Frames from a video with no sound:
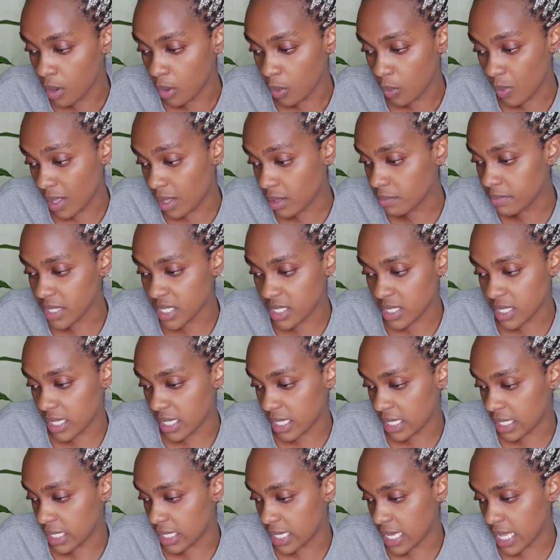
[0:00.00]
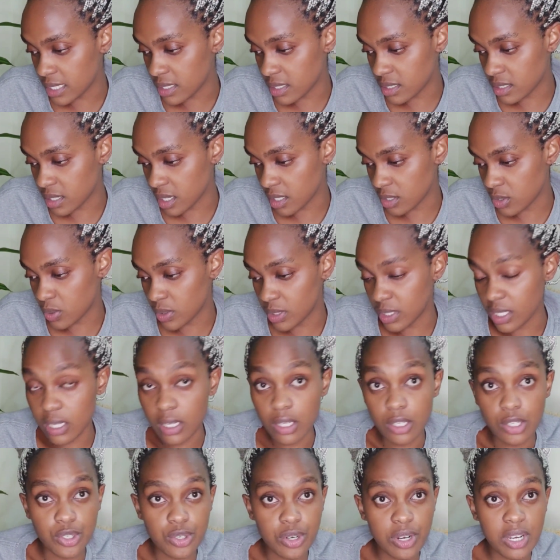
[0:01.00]
Well, basically, let's start with the
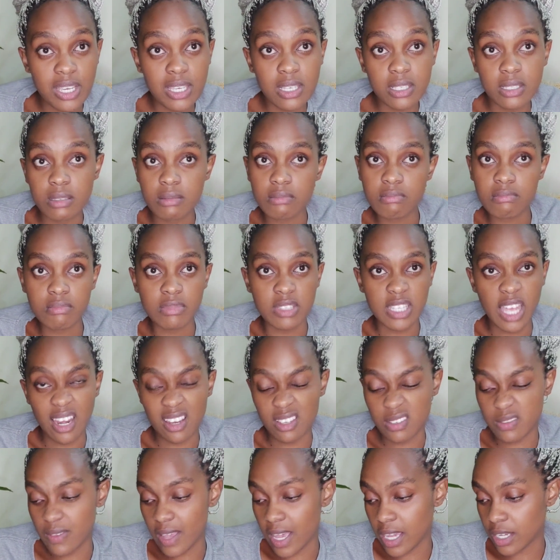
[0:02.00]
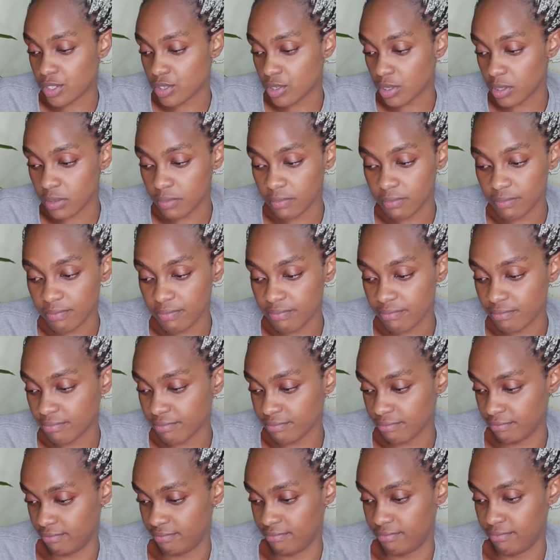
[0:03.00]
clitoris satisfaction,
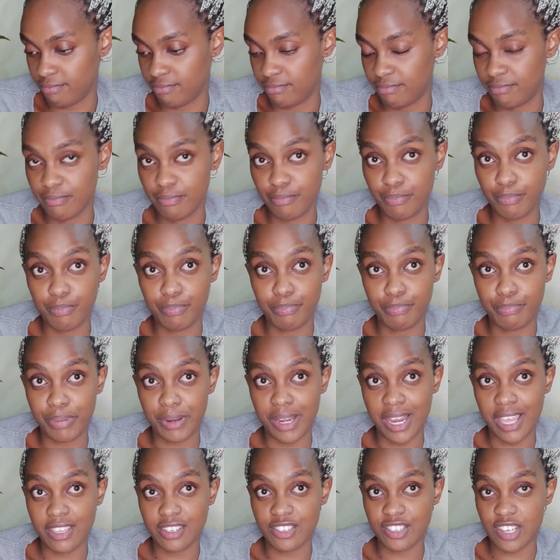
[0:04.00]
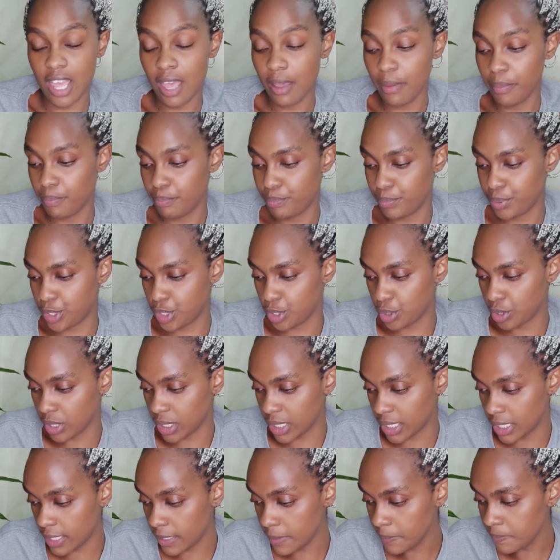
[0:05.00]
pleasure
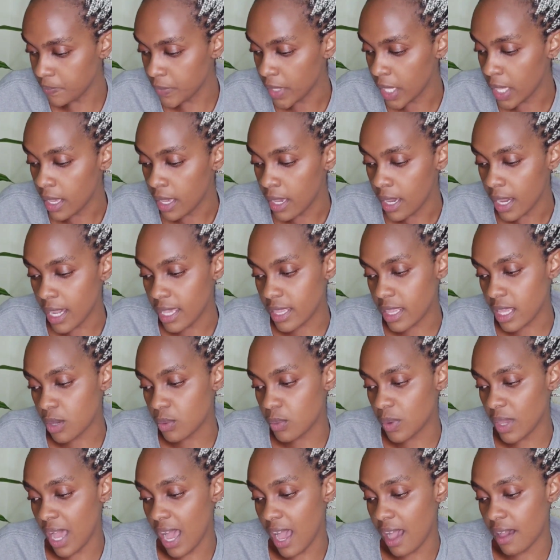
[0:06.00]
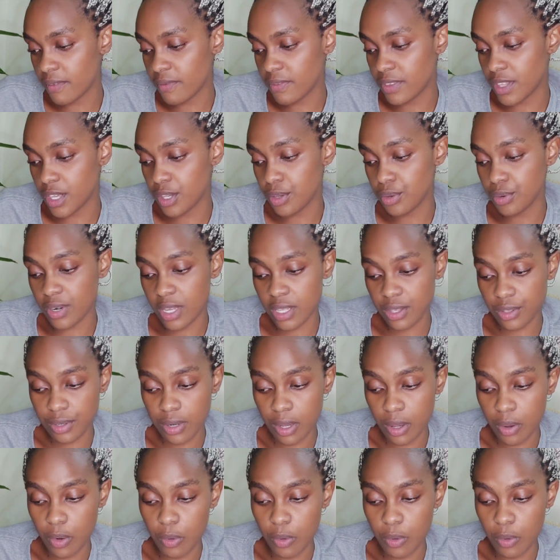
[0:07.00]
purely and then we have the urethra